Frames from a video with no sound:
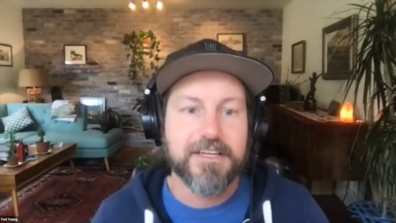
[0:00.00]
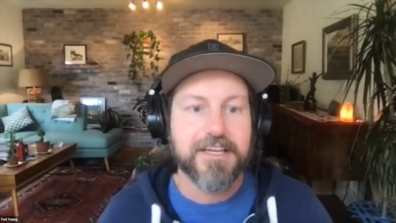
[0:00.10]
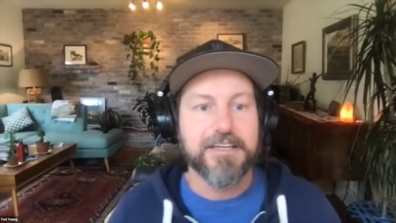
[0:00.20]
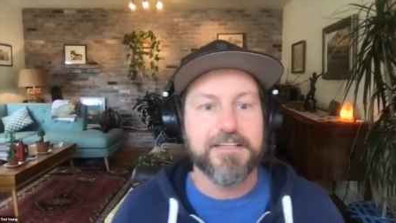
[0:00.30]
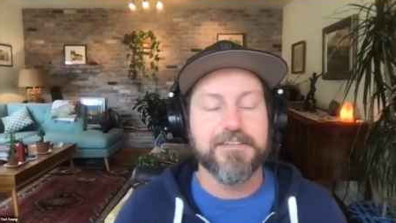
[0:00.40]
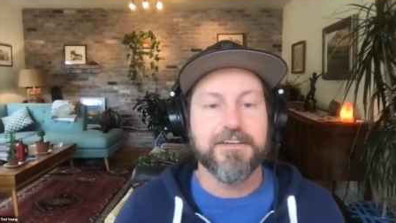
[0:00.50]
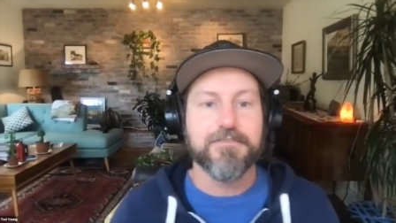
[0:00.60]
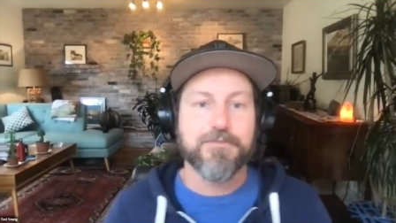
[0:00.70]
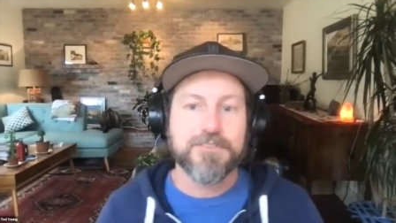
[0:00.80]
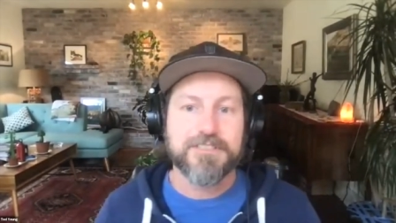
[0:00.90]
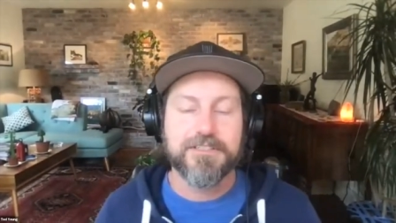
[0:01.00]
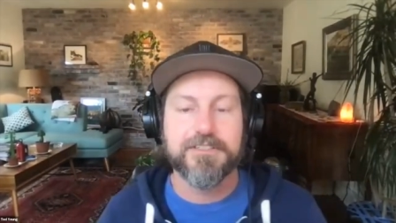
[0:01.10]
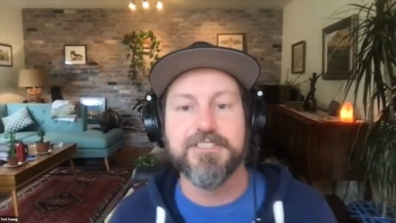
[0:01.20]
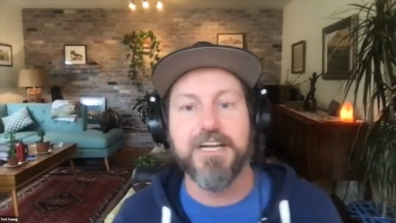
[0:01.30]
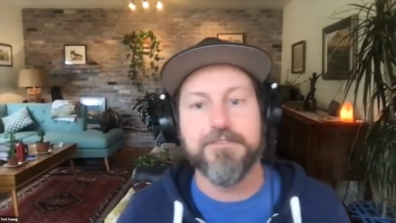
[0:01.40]
And
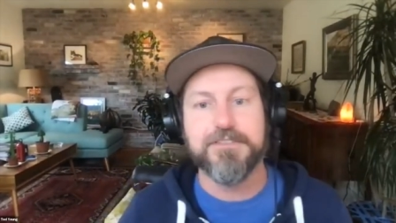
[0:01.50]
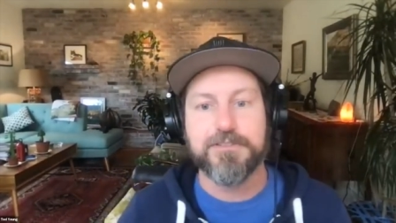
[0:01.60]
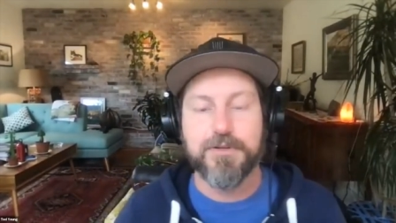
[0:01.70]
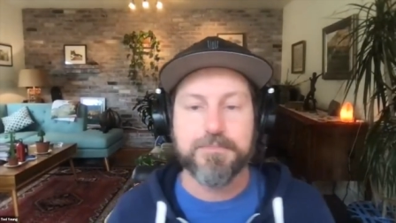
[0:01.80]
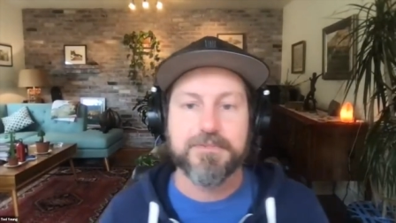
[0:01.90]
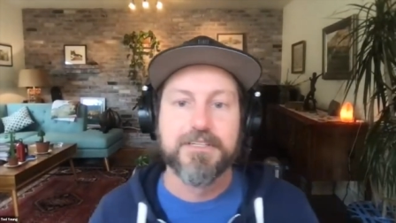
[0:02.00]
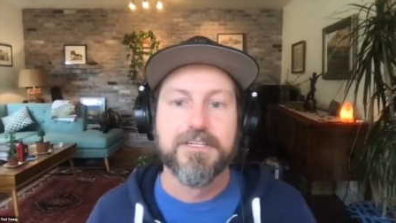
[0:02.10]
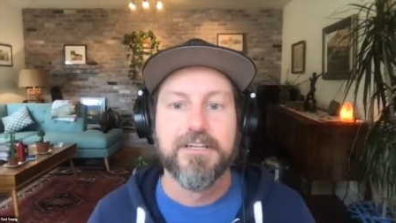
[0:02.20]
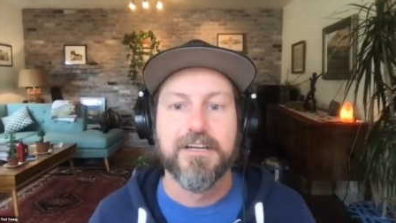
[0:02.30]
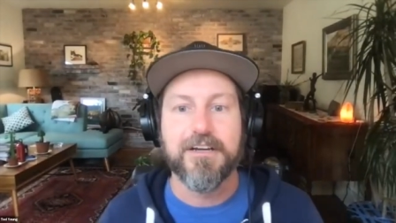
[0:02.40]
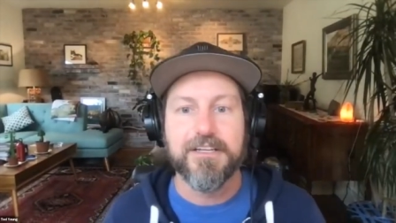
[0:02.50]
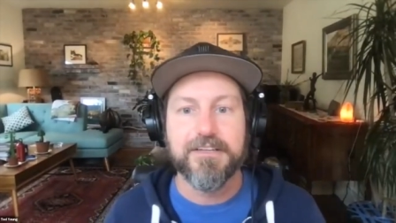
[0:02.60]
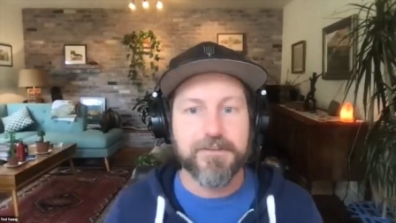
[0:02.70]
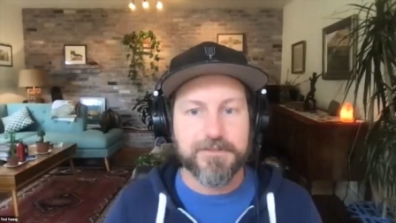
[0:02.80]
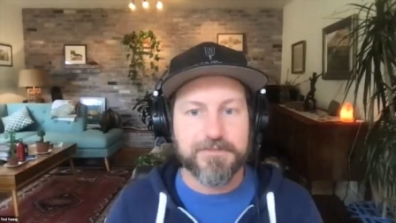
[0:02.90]
unfortunately, JavaScript,
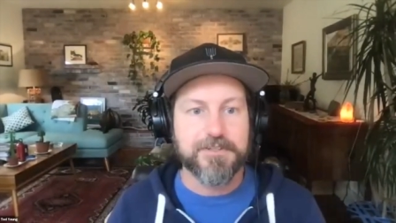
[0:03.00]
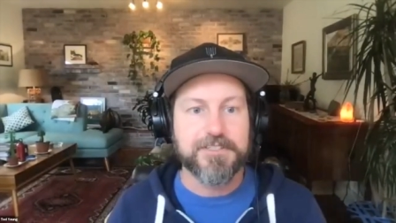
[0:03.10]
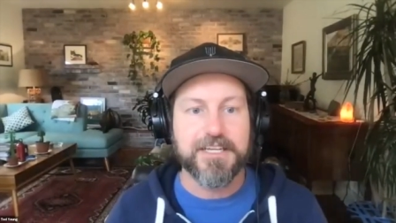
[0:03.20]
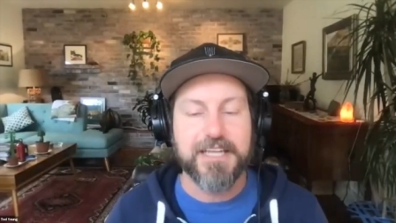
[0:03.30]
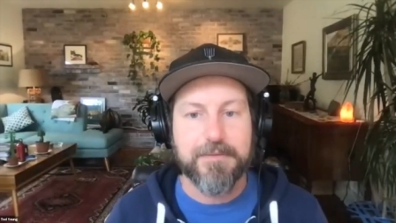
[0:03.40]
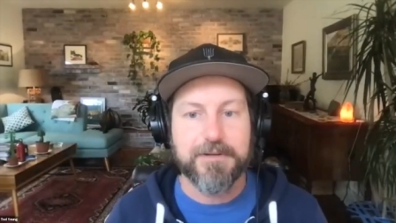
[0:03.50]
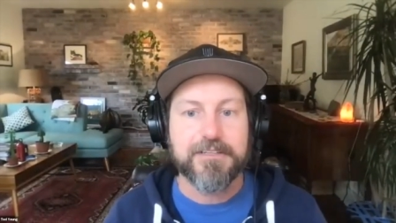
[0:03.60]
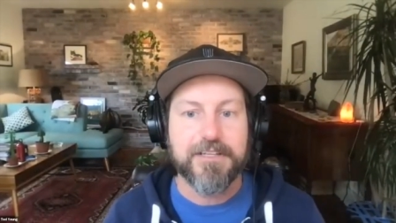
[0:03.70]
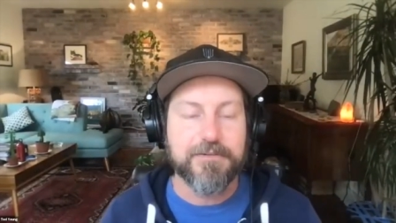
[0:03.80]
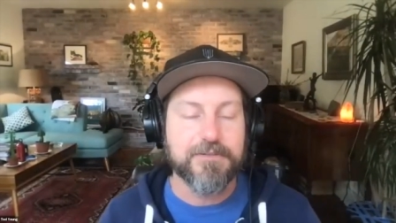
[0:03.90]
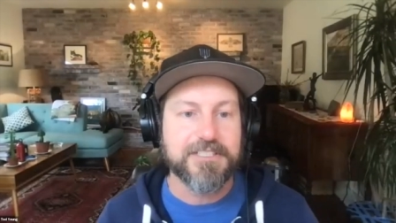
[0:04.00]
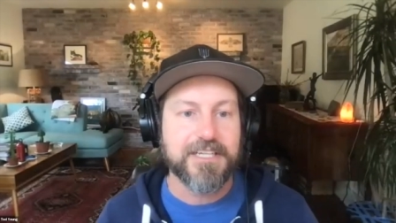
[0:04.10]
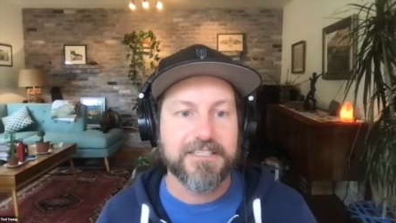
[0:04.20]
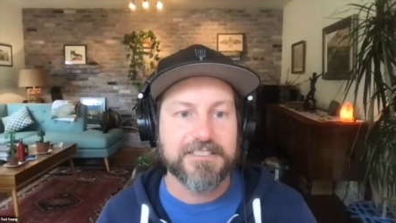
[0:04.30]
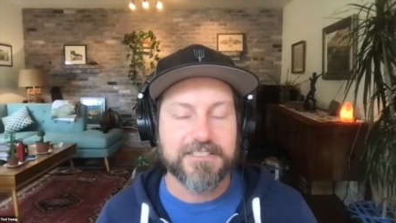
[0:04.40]
even though it's a very dynamic language,
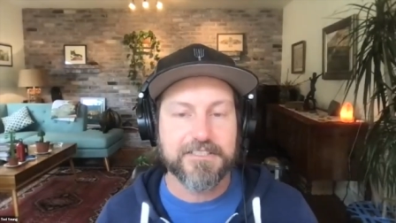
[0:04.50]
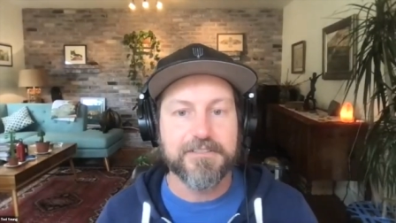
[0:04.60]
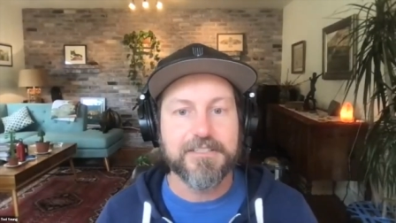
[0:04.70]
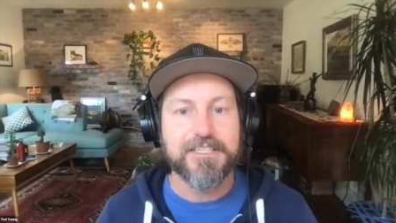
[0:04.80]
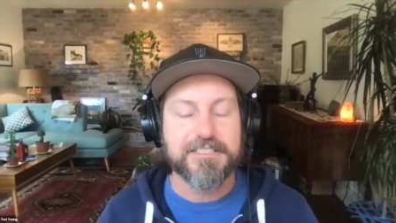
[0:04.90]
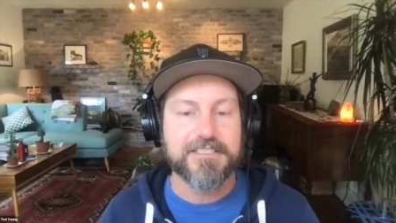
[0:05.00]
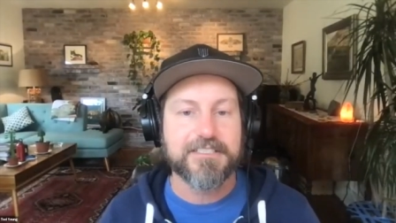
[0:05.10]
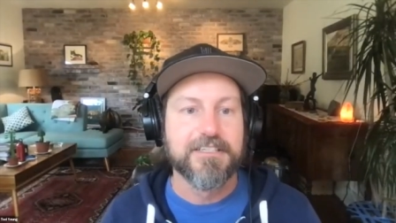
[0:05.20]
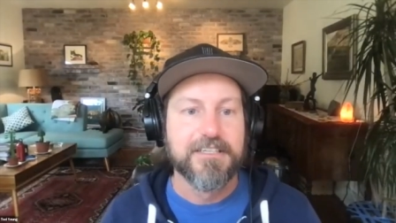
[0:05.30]
has the least